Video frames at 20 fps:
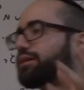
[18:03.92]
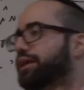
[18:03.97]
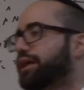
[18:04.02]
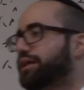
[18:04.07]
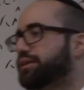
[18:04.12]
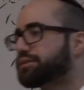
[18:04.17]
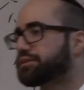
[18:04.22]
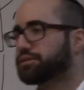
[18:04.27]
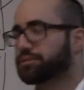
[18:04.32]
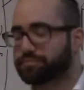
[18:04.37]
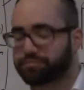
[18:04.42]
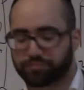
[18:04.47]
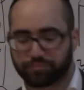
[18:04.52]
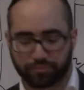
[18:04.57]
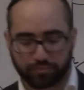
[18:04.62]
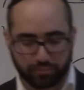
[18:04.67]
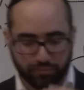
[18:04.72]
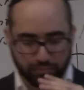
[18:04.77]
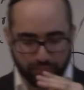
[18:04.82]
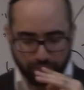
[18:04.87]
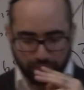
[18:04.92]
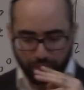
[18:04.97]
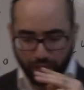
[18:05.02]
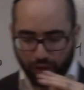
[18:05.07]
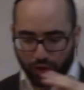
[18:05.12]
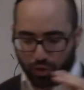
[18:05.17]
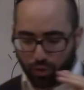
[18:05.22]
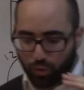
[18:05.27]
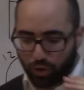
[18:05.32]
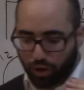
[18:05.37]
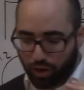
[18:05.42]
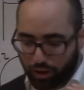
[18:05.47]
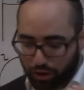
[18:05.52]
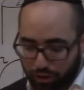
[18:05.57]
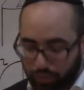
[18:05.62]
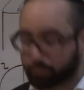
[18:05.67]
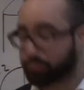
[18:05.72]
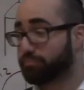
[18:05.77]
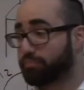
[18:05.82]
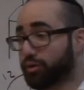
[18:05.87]
least,
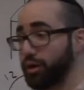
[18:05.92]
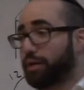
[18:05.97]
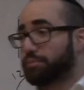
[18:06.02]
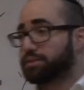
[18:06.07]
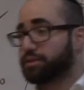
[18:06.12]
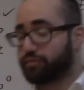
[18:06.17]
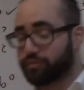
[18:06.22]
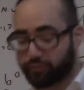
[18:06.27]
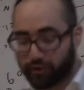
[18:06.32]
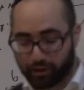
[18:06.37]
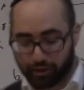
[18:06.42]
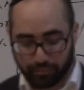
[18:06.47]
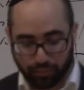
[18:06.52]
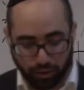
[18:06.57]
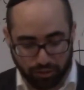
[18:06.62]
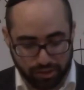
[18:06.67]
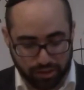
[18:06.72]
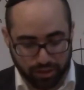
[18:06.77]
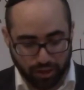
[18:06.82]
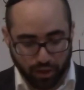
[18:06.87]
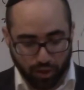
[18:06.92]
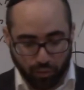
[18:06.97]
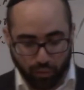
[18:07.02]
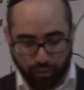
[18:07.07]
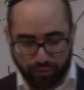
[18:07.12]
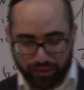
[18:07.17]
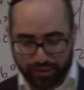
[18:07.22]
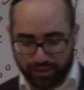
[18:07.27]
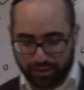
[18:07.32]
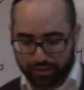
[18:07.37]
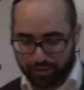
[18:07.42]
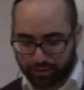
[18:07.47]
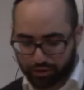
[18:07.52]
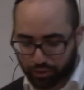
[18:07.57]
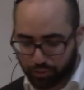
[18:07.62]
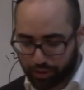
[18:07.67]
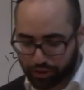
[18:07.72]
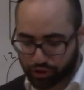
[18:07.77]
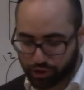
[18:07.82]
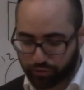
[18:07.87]
or perhaps even very most, when there's a
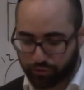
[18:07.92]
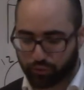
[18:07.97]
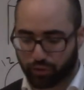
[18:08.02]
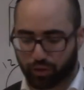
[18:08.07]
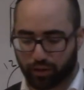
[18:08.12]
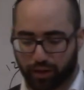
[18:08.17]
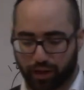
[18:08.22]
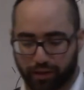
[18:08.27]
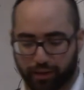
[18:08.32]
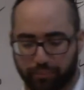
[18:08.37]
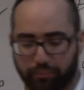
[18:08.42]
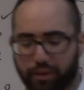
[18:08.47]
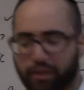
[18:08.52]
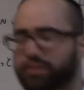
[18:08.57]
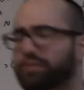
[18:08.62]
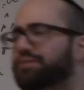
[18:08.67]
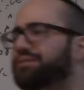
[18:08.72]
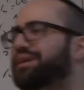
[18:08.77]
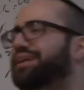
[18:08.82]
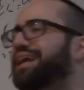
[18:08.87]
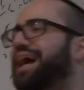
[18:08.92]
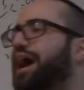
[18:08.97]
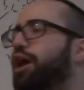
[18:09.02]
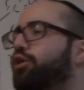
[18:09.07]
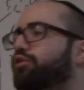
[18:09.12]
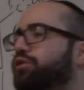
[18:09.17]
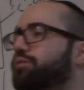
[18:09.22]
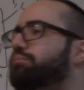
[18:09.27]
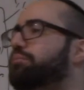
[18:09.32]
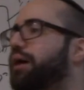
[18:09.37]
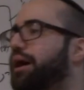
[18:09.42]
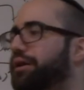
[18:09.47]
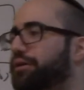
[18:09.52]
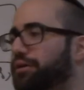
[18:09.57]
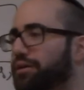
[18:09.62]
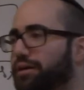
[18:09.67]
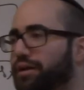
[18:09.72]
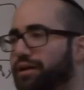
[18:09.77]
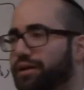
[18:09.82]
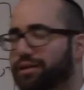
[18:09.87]
situation for any medical need, however
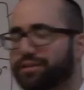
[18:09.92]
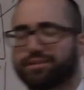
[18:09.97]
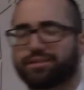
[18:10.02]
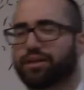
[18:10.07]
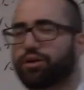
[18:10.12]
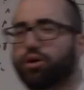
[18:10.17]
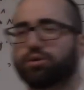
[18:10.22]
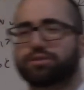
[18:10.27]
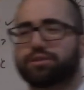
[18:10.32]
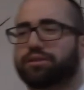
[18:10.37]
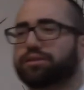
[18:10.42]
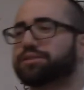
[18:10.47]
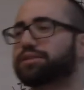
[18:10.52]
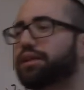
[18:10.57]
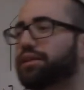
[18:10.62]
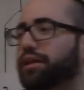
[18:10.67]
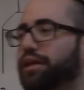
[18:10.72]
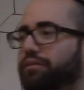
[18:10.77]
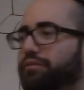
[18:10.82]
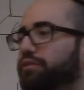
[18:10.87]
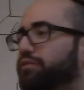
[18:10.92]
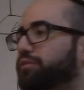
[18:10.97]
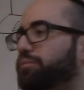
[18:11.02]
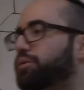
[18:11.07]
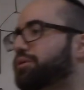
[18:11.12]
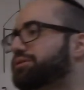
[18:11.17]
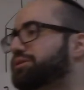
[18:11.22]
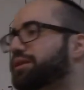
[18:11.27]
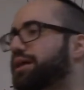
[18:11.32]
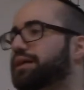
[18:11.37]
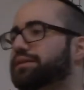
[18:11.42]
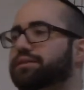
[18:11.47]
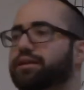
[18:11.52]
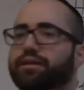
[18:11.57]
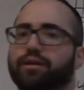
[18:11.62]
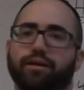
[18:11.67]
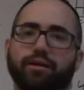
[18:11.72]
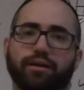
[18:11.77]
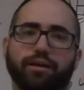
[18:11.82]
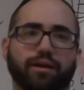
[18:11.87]
minor. It goes to the extent that even if a person has like
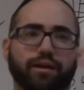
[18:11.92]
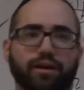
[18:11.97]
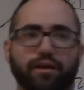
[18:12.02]
a